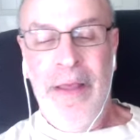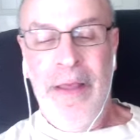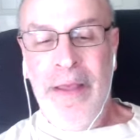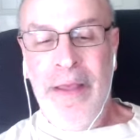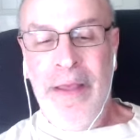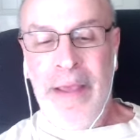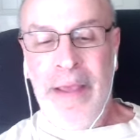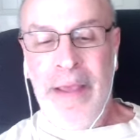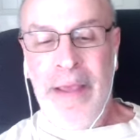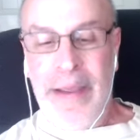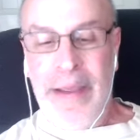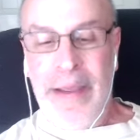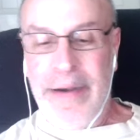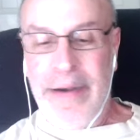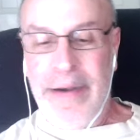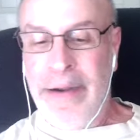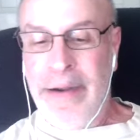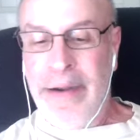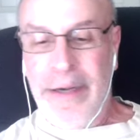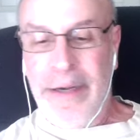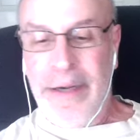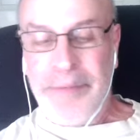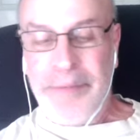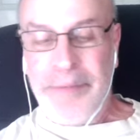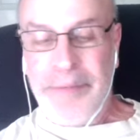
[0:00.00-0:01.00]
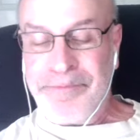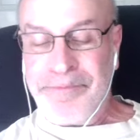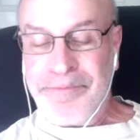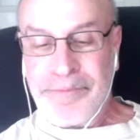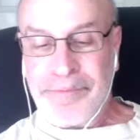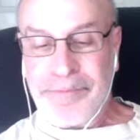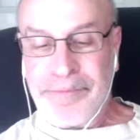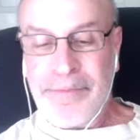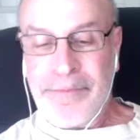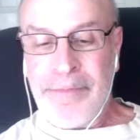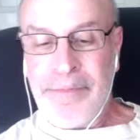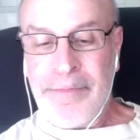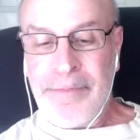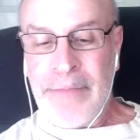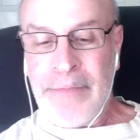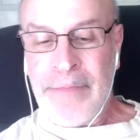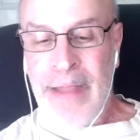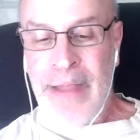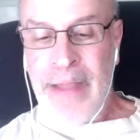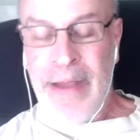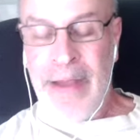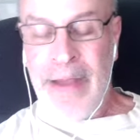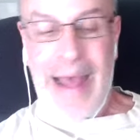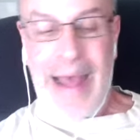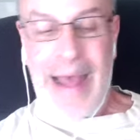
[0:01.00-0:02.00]

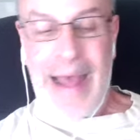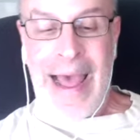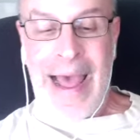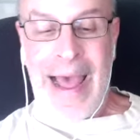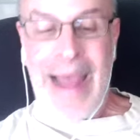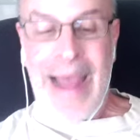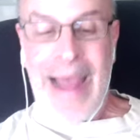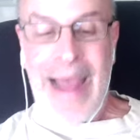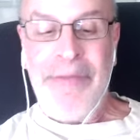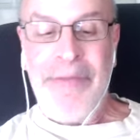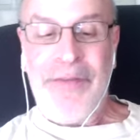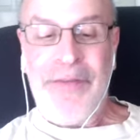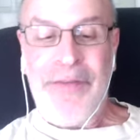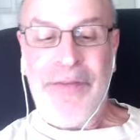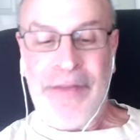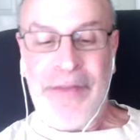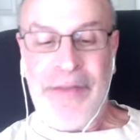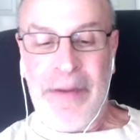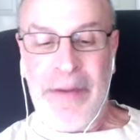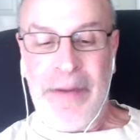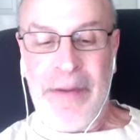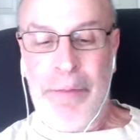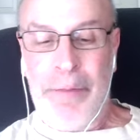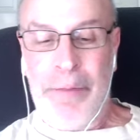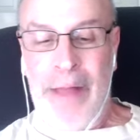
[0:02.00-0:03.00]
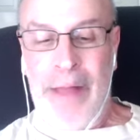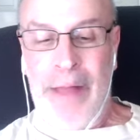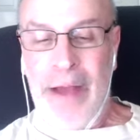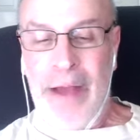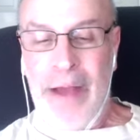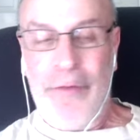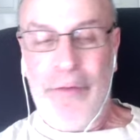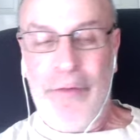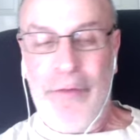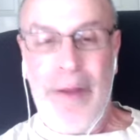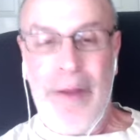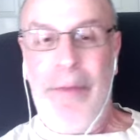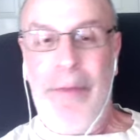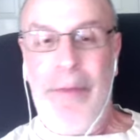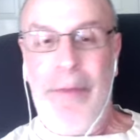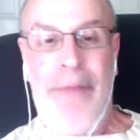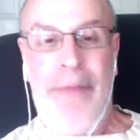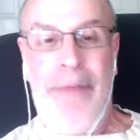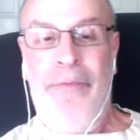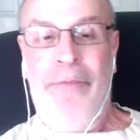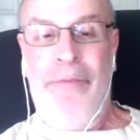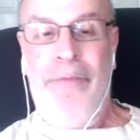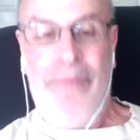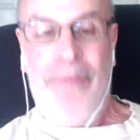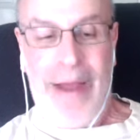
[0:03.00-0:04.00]
And I haven't seen him block, Ray, but
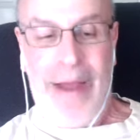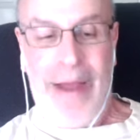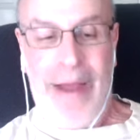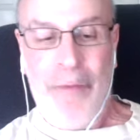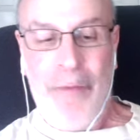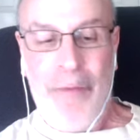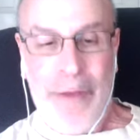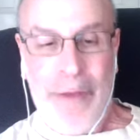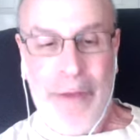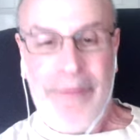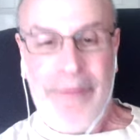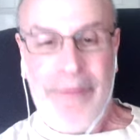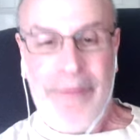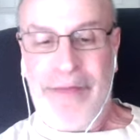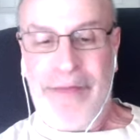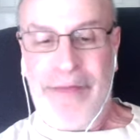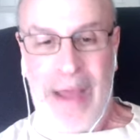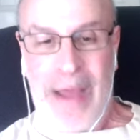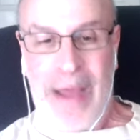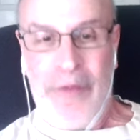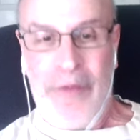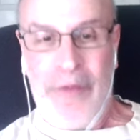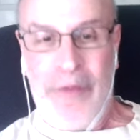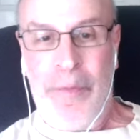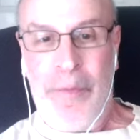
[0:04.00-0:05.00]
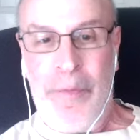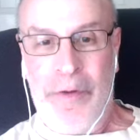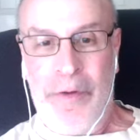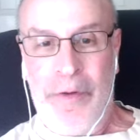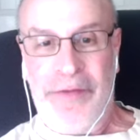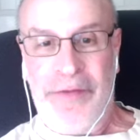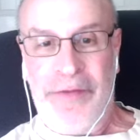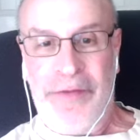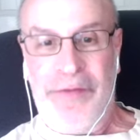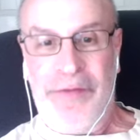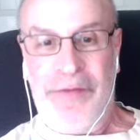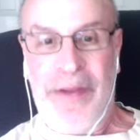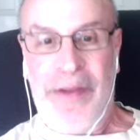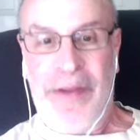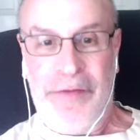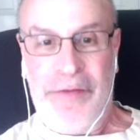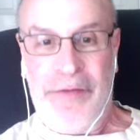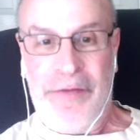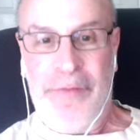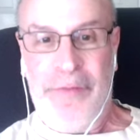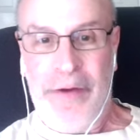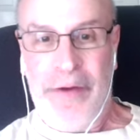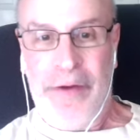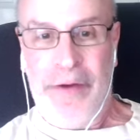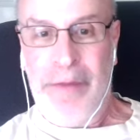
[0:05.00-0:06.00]
I read scouting reports that said he's a
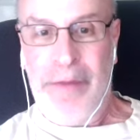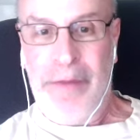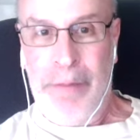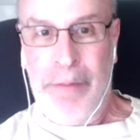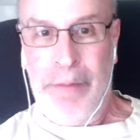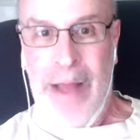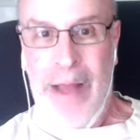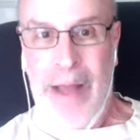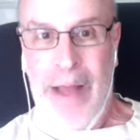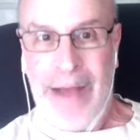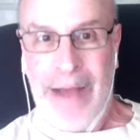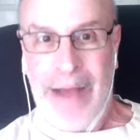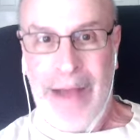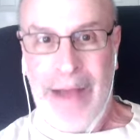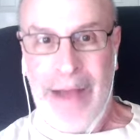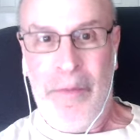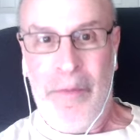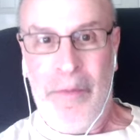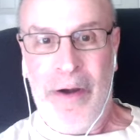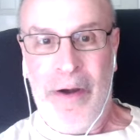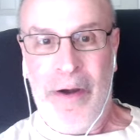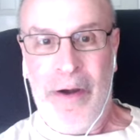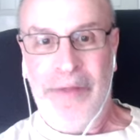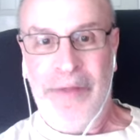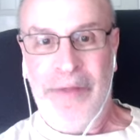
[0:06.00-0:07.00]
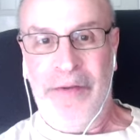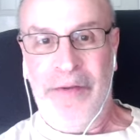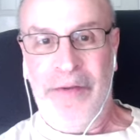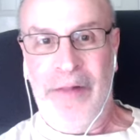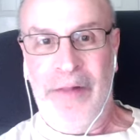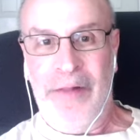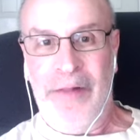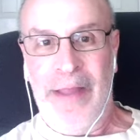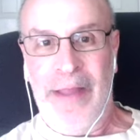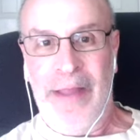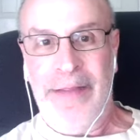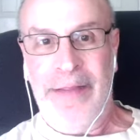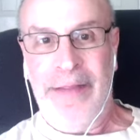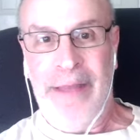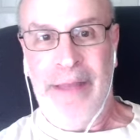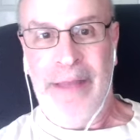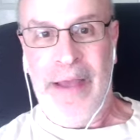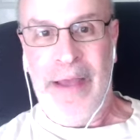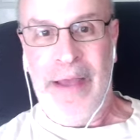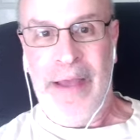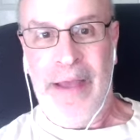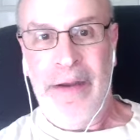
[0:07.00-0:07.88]
very good blocker. Marty's going to like that.